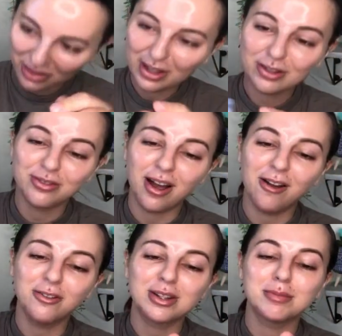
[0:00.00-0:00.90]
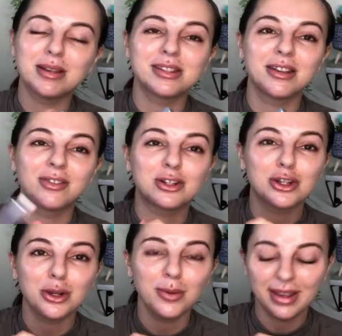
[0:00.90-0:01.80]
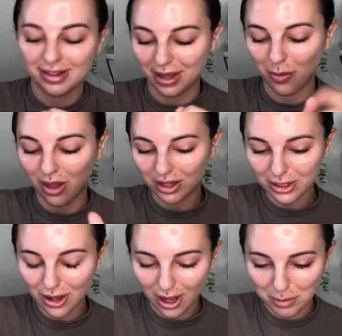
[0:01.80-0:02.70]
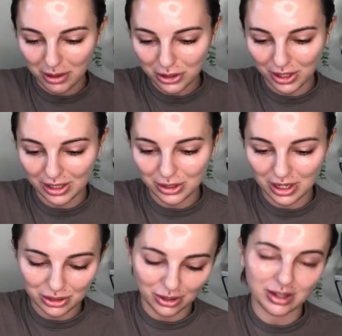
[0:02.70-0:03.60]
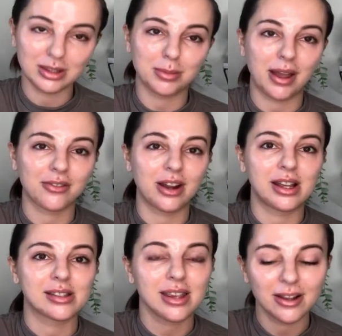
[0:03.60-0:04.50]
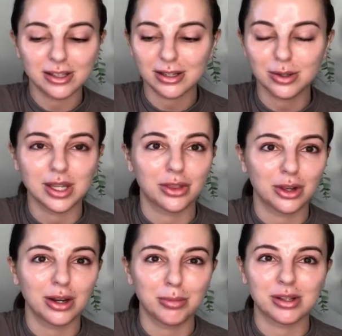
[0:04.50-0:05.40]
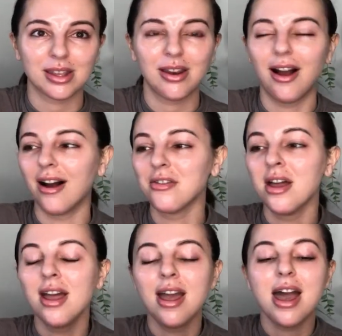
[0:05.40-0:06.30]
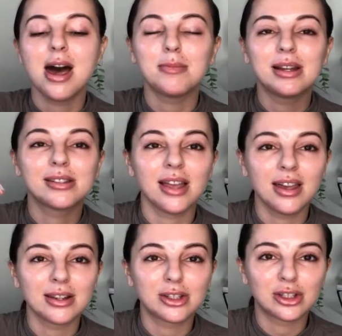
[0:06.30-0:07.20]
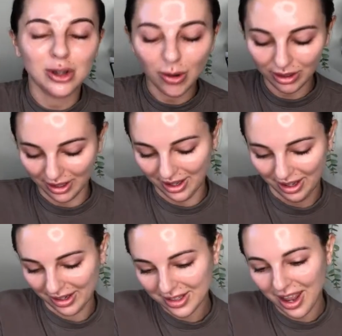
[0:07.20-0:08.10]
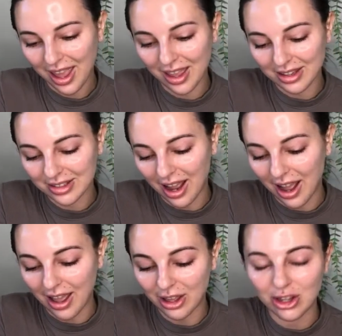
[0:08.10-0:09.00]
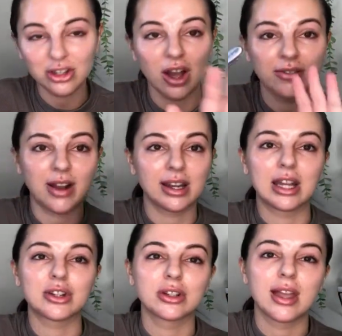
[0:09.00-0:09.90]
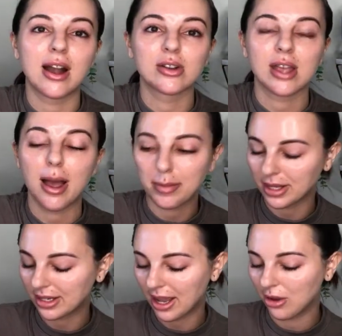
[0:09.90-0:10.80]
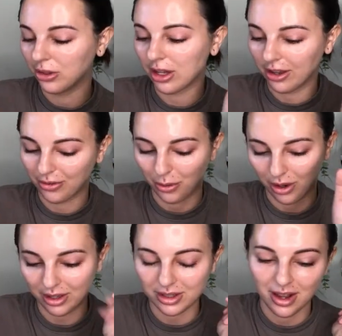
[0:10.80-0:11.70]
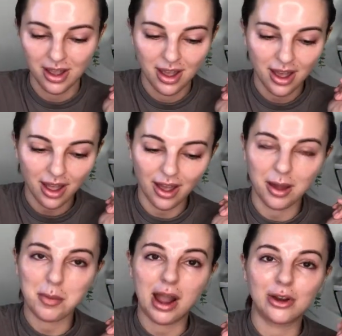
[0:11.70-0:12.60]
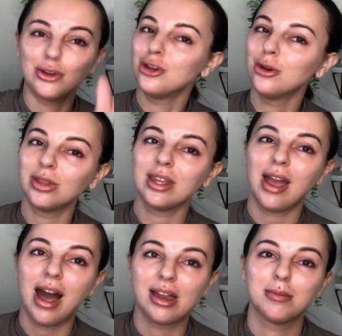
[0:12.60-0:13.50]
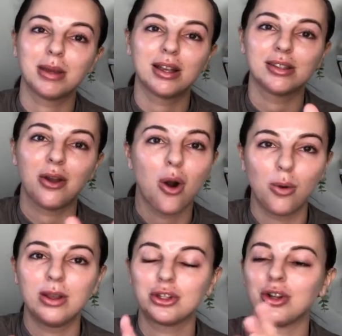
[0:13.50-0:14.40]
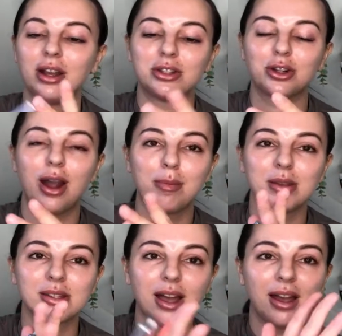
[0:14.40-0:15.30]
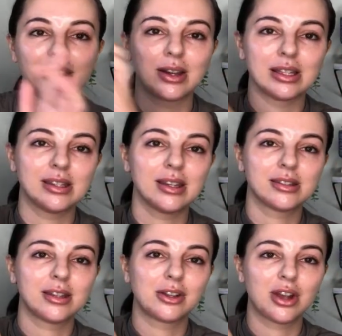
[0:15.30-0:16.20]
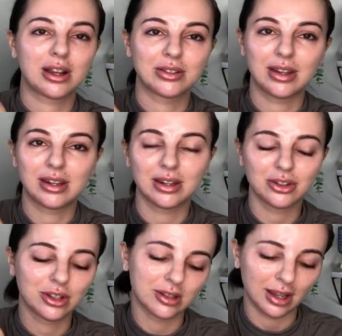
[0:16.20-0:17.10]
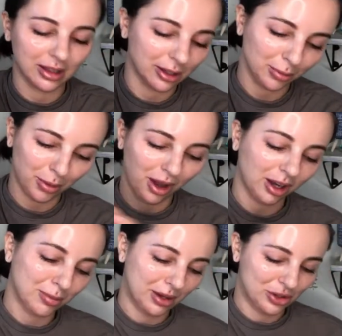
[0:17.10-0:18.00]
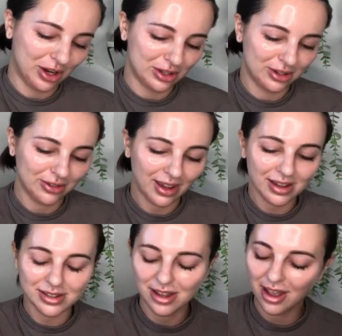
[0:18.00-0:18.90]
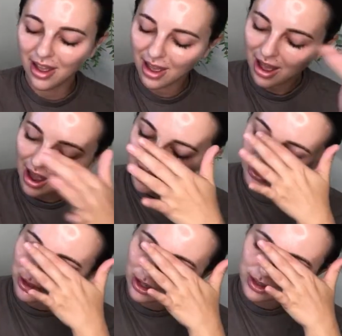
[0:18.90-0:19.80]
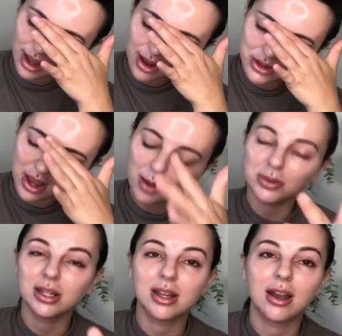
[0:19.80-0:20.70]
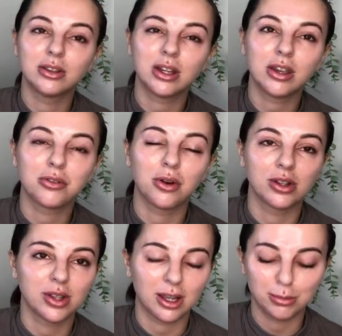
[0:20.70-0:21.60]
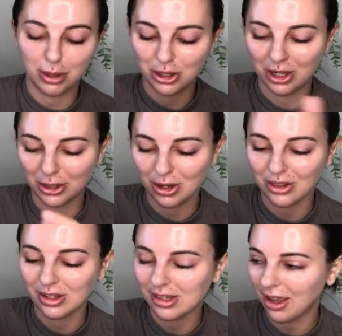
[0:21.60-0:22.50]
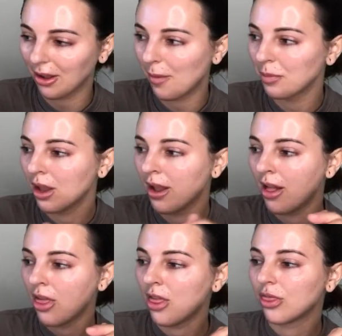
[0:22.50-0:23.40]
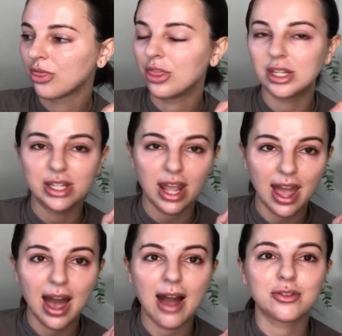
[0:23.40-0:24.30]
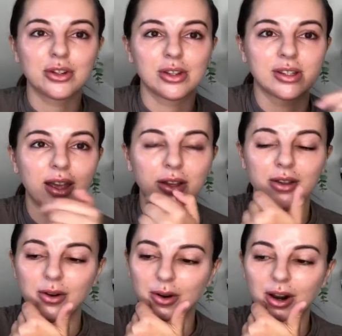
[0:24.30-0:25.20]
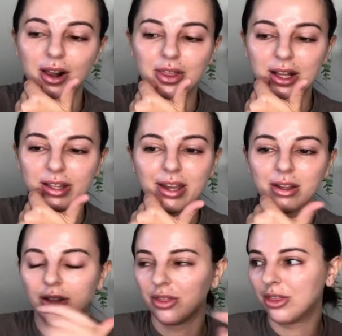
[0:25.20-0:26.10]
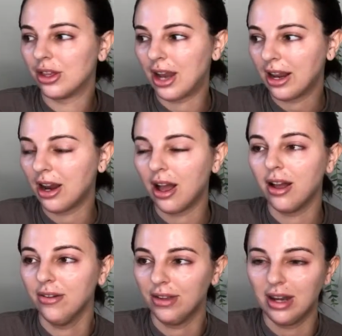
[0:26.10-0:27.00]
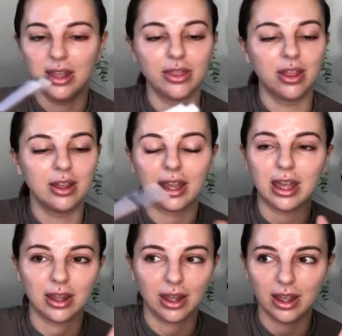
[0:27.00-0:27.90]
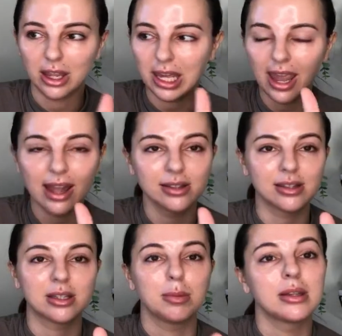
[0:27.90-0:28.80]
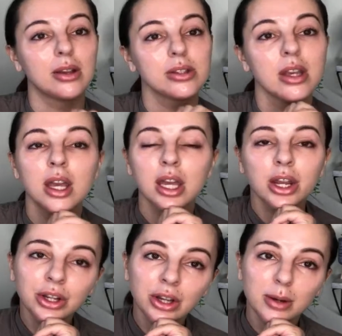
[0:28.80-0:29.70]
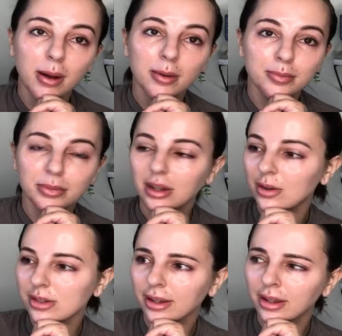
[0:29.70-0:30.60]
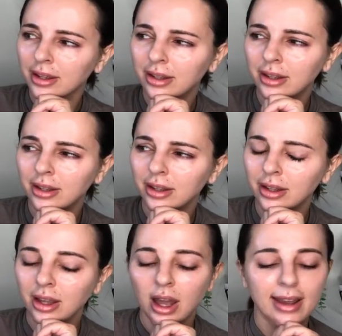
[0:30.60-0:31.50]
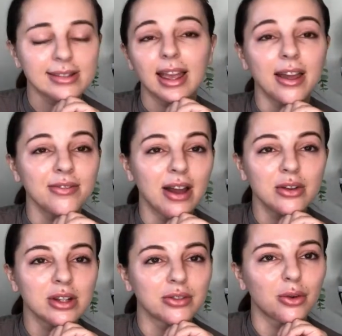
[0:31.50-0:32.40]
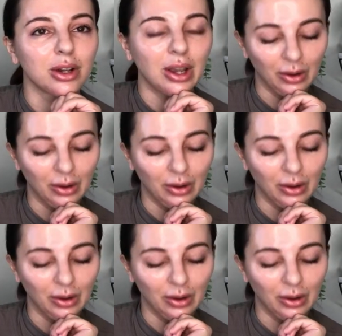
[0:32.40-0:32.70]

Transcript: this valve was missing for two weeks. I wanted to talk about during, it during the Black Friday sales because there's like 30% off and my son had stolen it and I could not find it. I turned the house upside down looking for it. Um, I knew that he had it because he always tries to grab this guy. See, it's touch activated. It's just like a little product penetration device. I turned the house upside down looking for it so I could mention it during the sale. The day after the sale, or I think like the night of, it, it like it, he hands it to me and goes, "Here you go, mom." And I was like, "He's like, I found it for you."